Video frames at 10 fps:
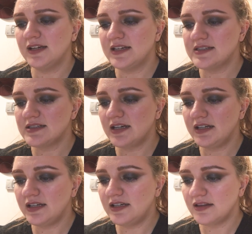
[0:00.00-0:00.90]
He
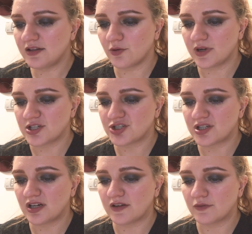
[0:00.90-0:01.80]
studied the
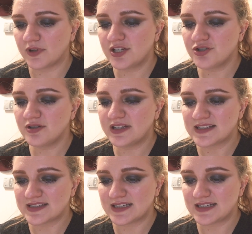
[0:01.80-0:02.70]
question of racial
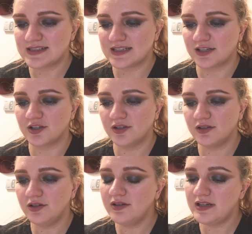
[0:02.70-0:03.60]
incidence and
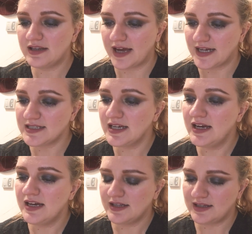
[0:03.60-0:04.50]
concluded that
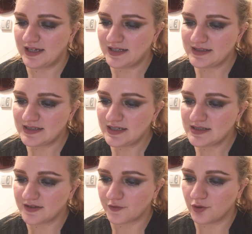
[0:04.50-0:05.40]
the
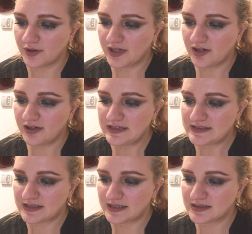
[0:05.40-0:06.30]
incidence of coronary
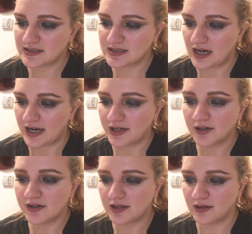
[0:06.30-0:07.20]
disease is
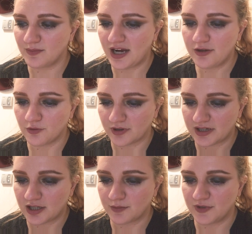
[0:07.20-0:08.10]
higher in the
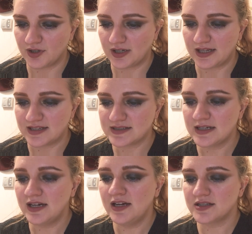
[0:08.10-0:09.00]
minority communities,
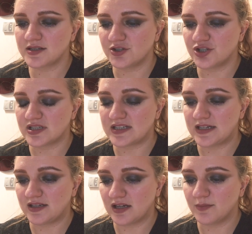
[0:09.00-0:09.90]
such as
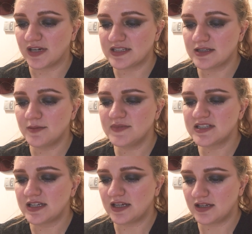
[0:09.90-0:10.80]
Indian
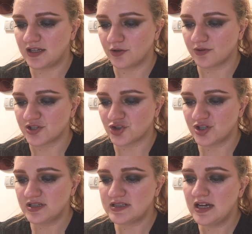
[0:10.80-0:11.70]
Muslims, Indian
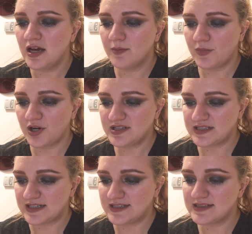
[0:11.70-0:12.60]
Christians,
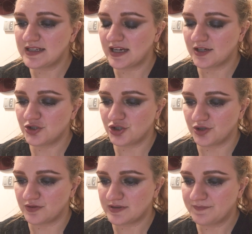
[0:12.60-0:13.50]
Parsis, and
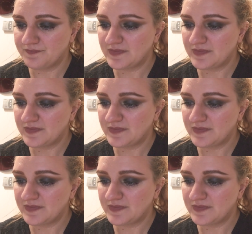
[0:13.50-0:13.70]
Jews.